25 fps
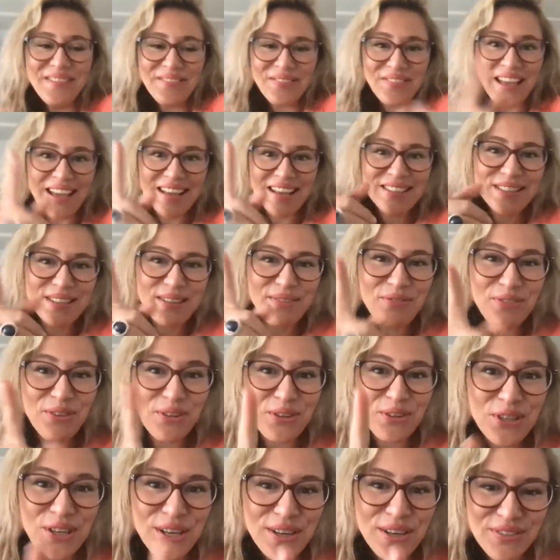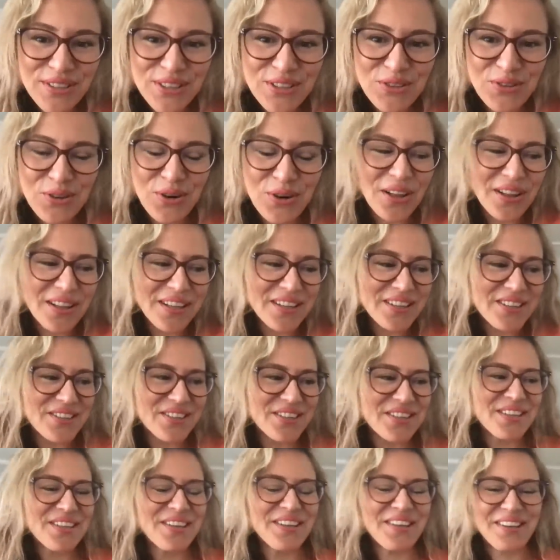That's the future of
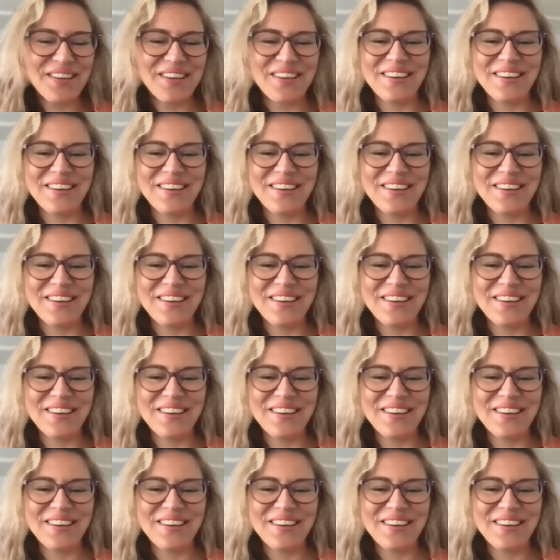astrology.